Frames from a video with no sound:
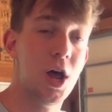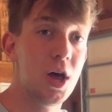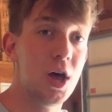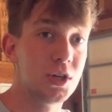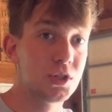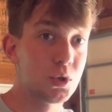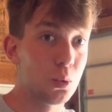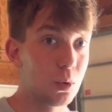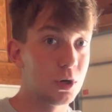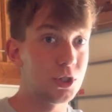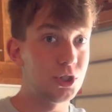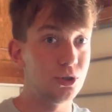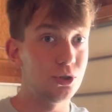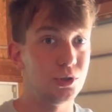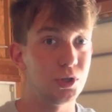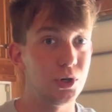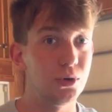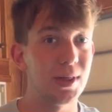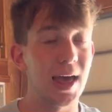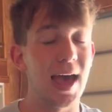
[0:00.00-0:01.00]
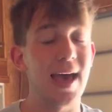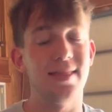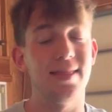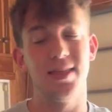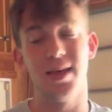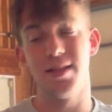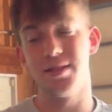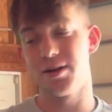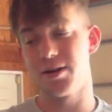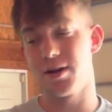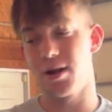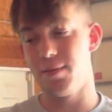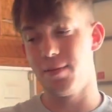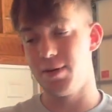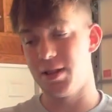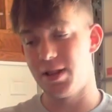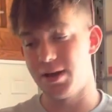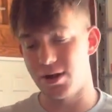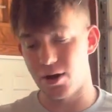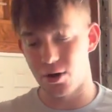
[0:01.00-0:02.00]
So once you do that, then they're gonna
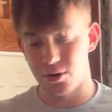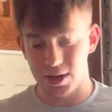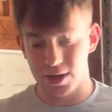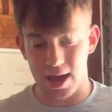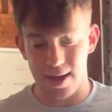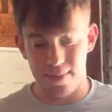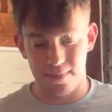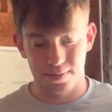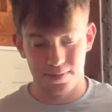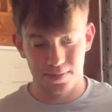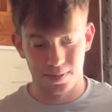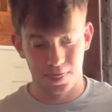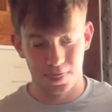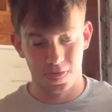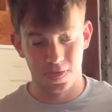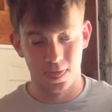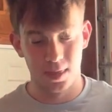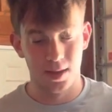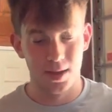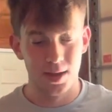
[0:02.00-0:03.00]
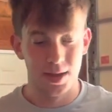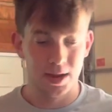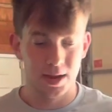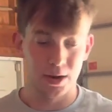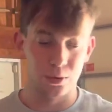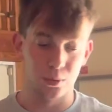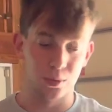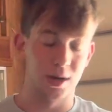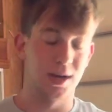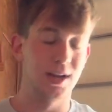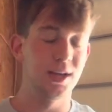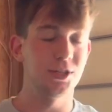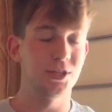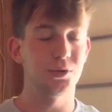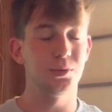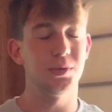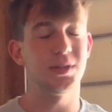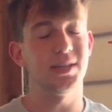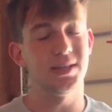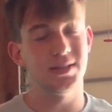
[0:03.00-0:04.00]
be like, okay, here, we're gonna hit
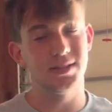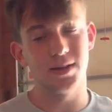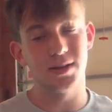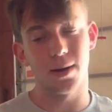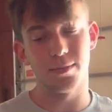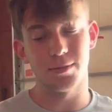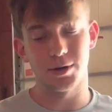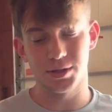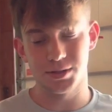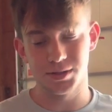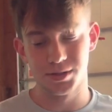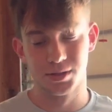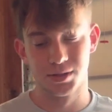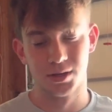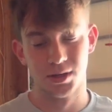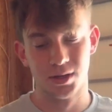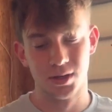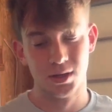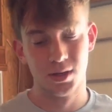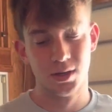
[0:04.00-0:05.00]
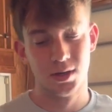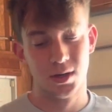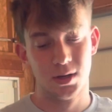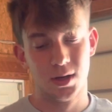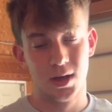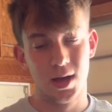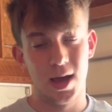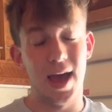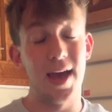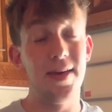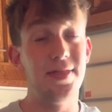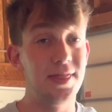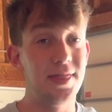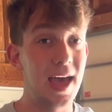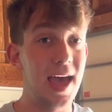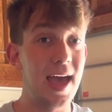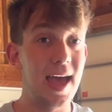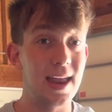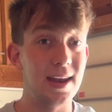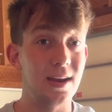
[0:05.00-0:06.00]
you with these numbers. And
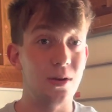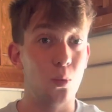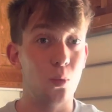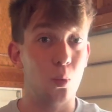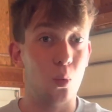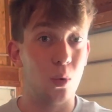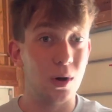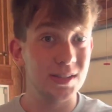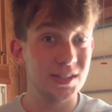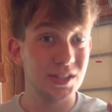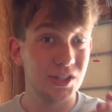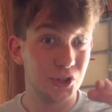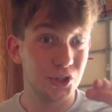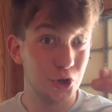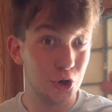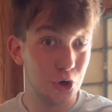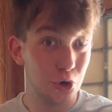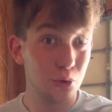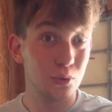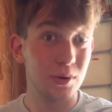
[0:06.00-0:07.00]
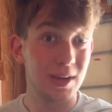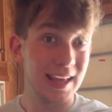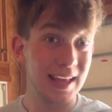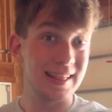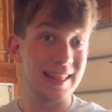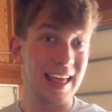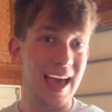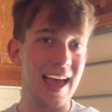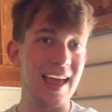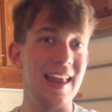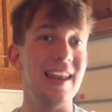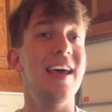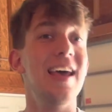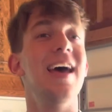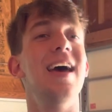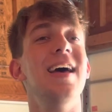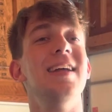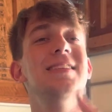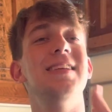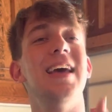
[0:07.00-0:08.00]
then once you get that,
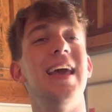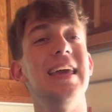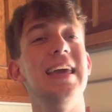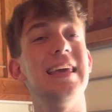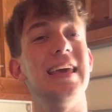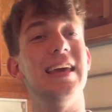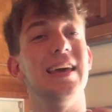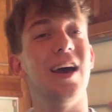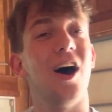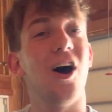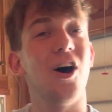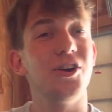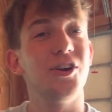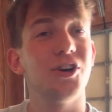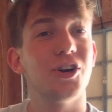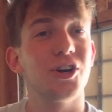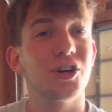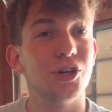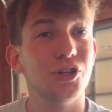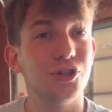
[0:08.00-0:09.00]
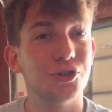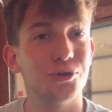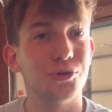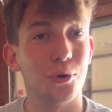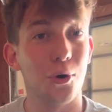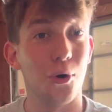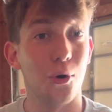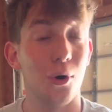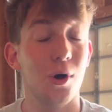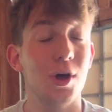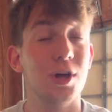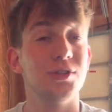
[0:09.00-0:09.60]
take it under control.